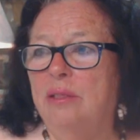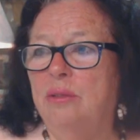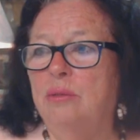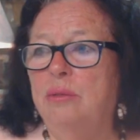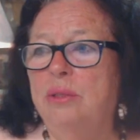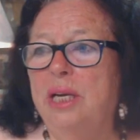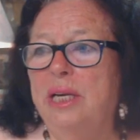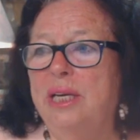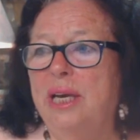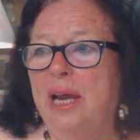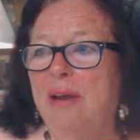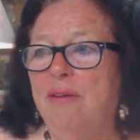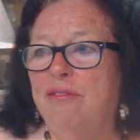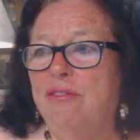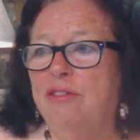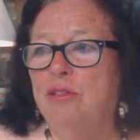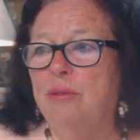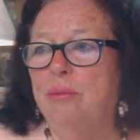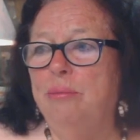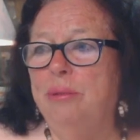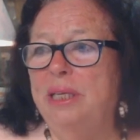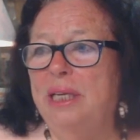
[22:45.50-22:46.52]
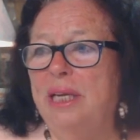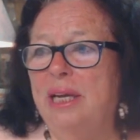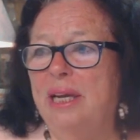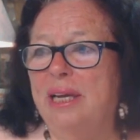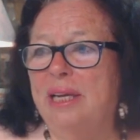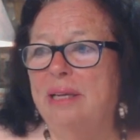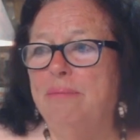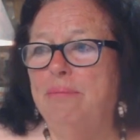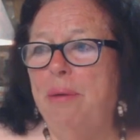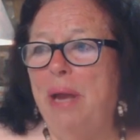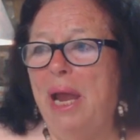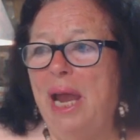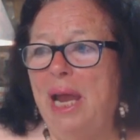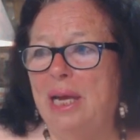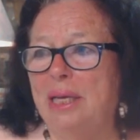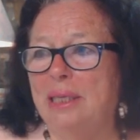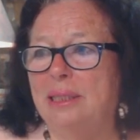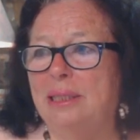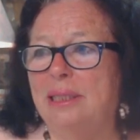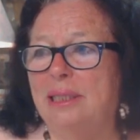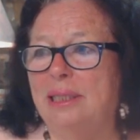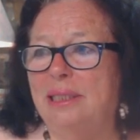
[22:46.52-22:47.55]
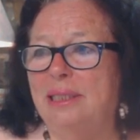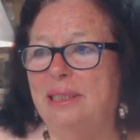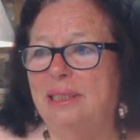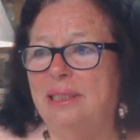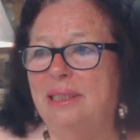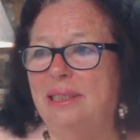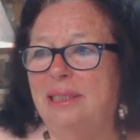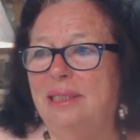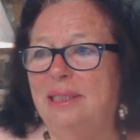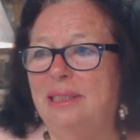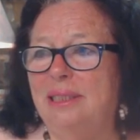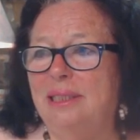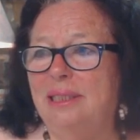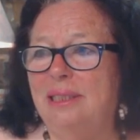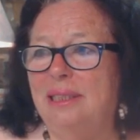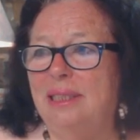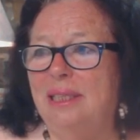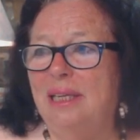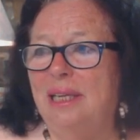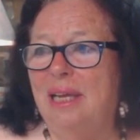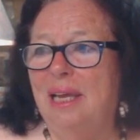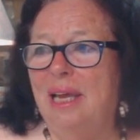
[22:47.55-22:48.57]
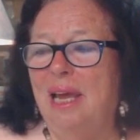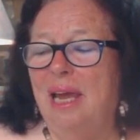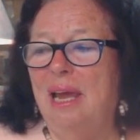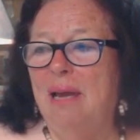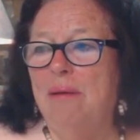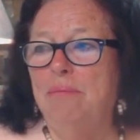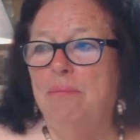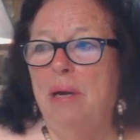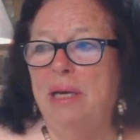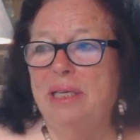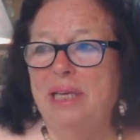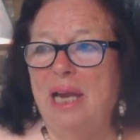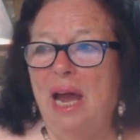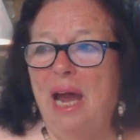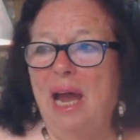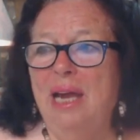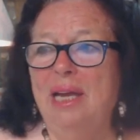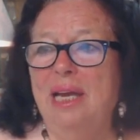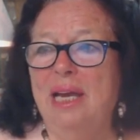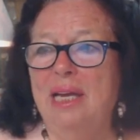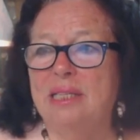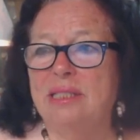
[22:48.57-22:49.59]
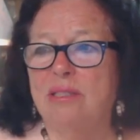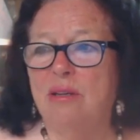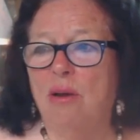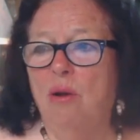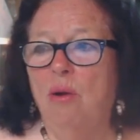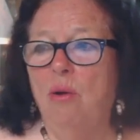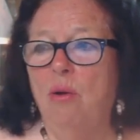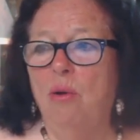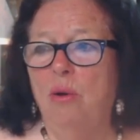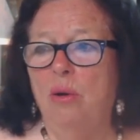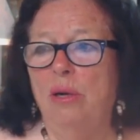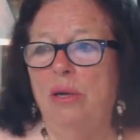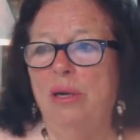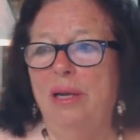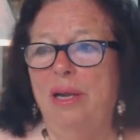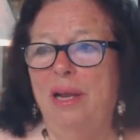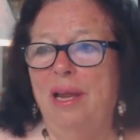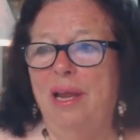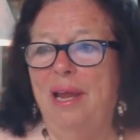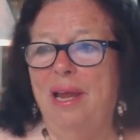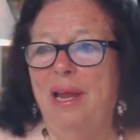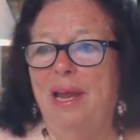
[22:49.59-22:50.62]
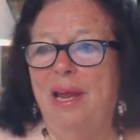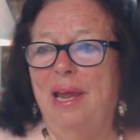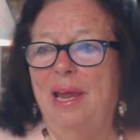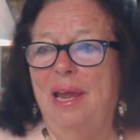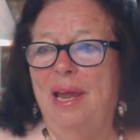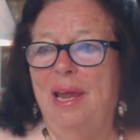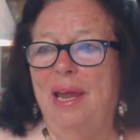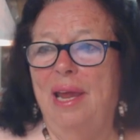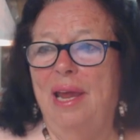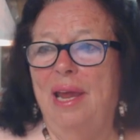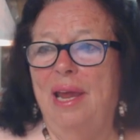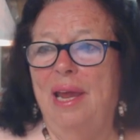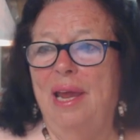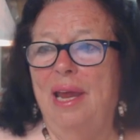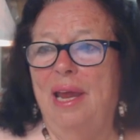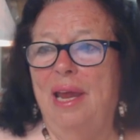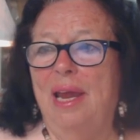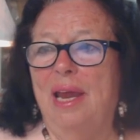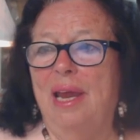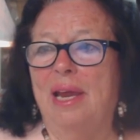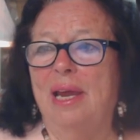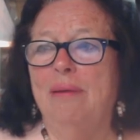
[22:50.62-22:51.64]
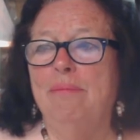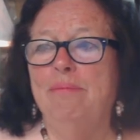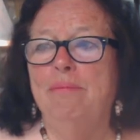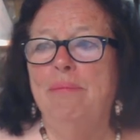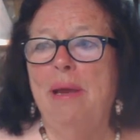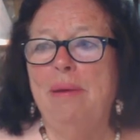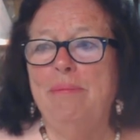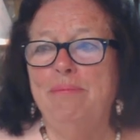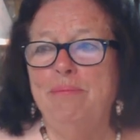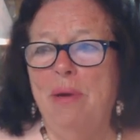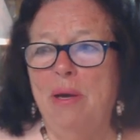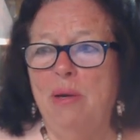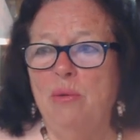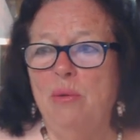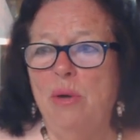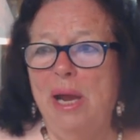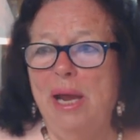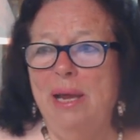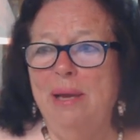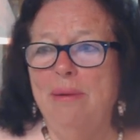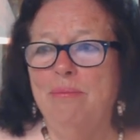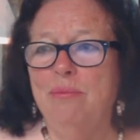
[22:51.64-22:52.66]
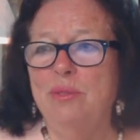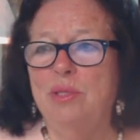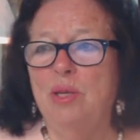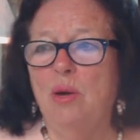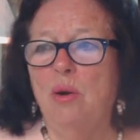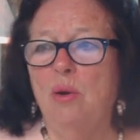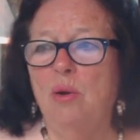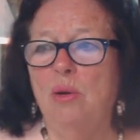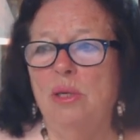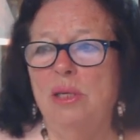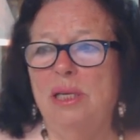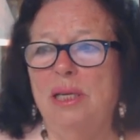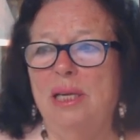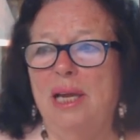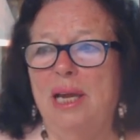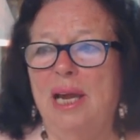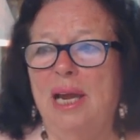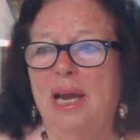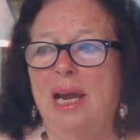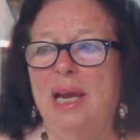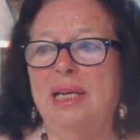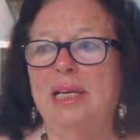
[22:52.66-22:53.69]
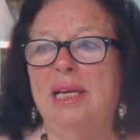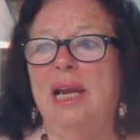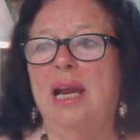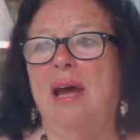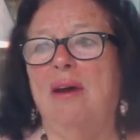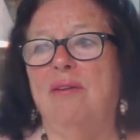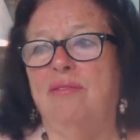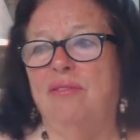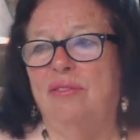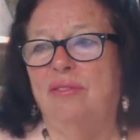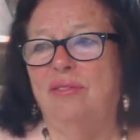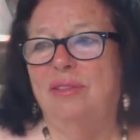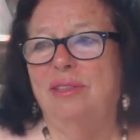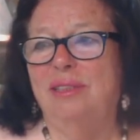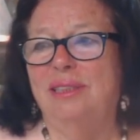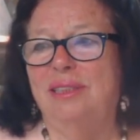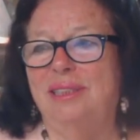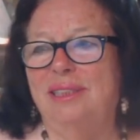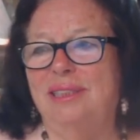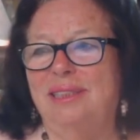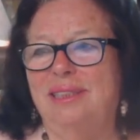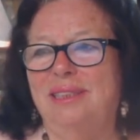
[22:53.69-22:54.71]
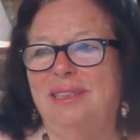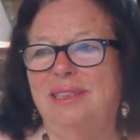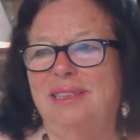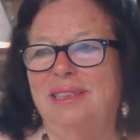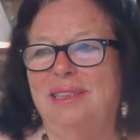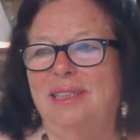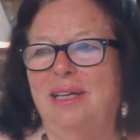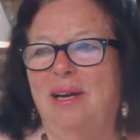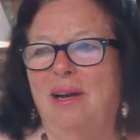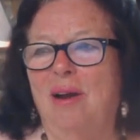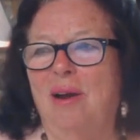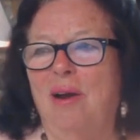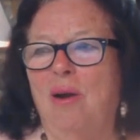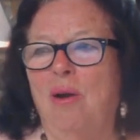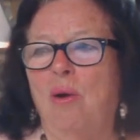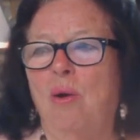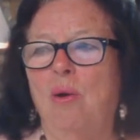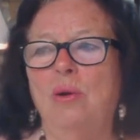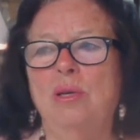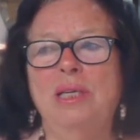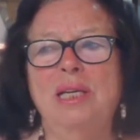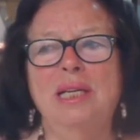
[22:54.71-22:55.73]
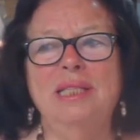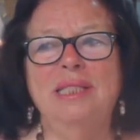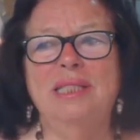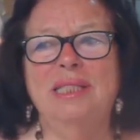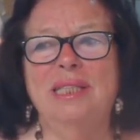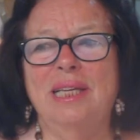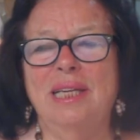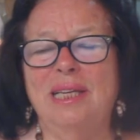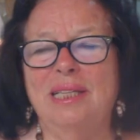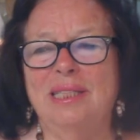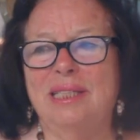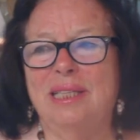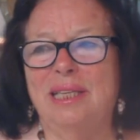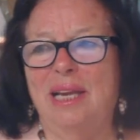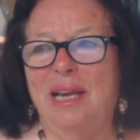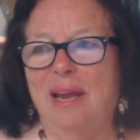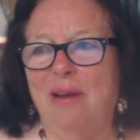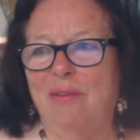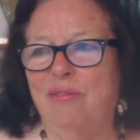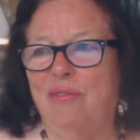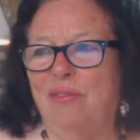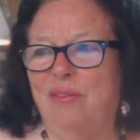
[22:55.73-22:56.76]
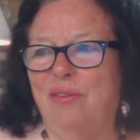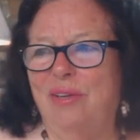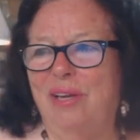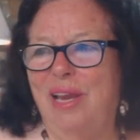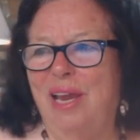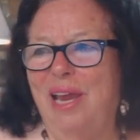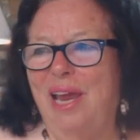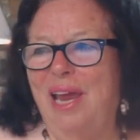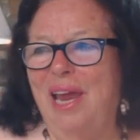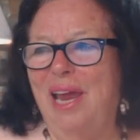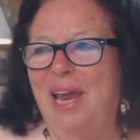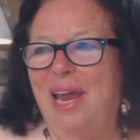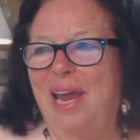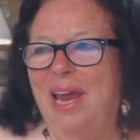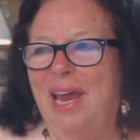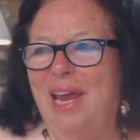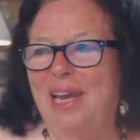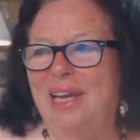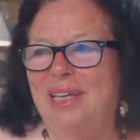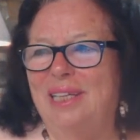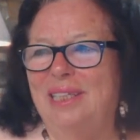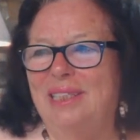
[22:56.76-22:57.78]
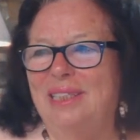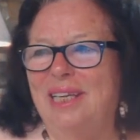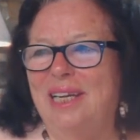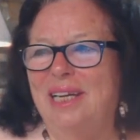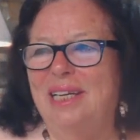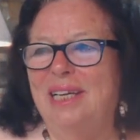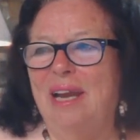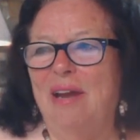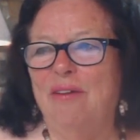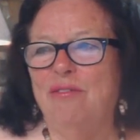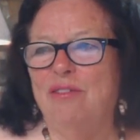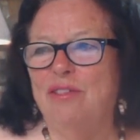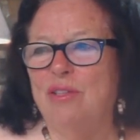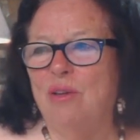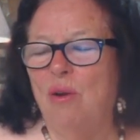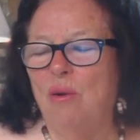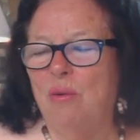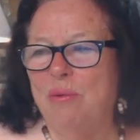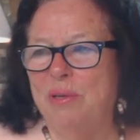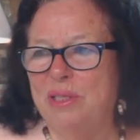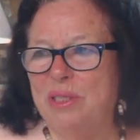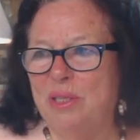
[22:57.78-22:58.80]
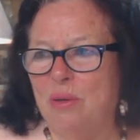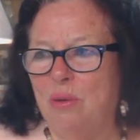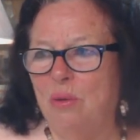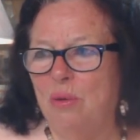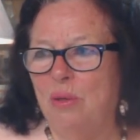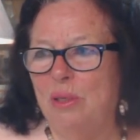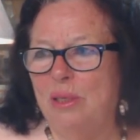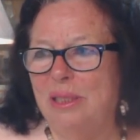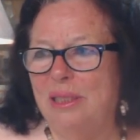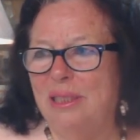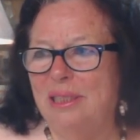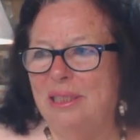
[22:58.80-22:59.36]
do not have to be repaired, but I as a whole remember who I am, the whole, and love. Wholeness is love, and love is always whole.